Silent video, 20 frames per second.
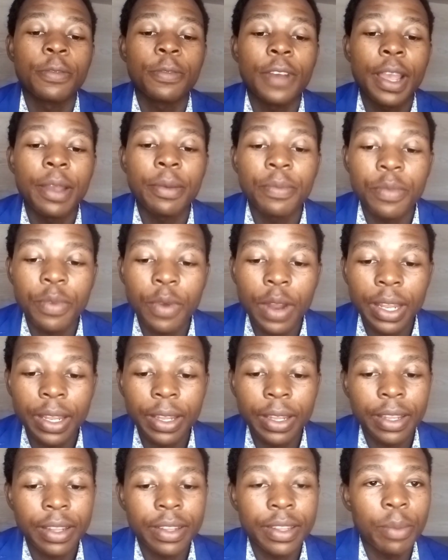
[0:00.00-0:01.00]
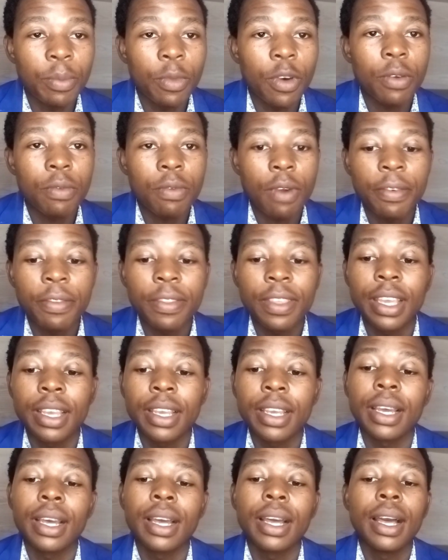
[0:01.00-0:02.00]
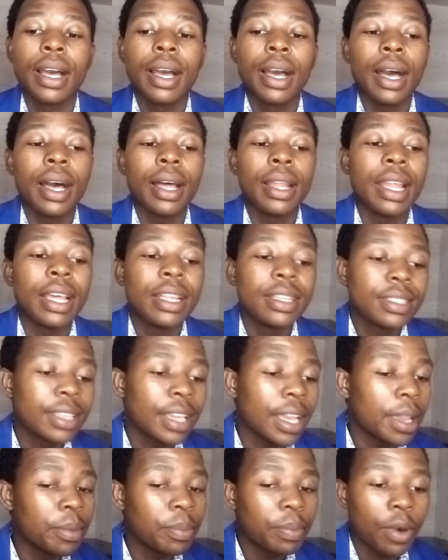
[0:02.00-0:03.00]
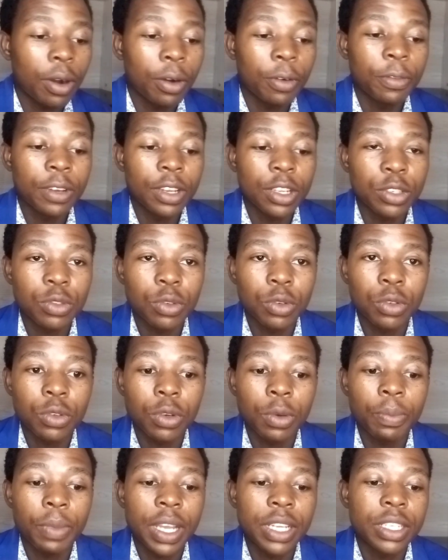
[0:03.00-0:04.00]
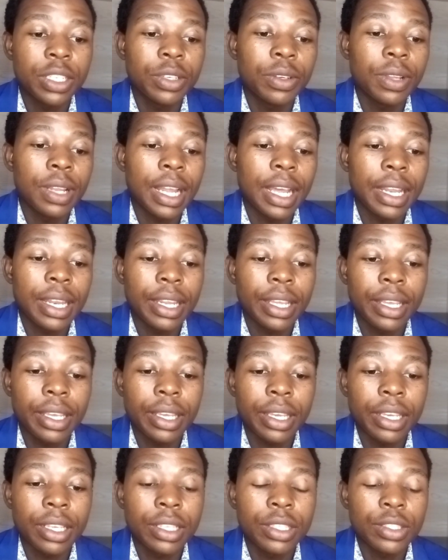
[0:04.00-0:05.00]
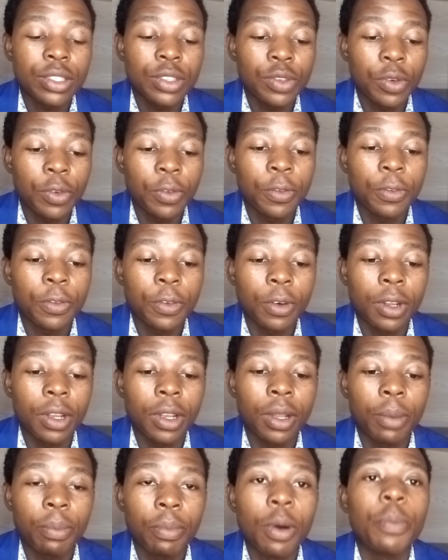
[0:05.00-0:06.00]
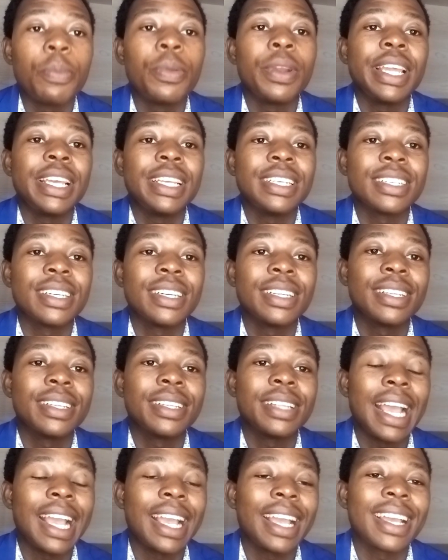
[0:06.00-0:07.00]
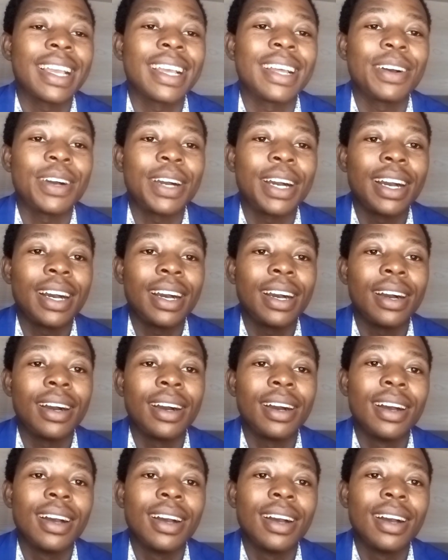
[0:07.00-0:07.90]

vibrant demographic uh, landscape of Lesotho, particularly its youthful population, like uh,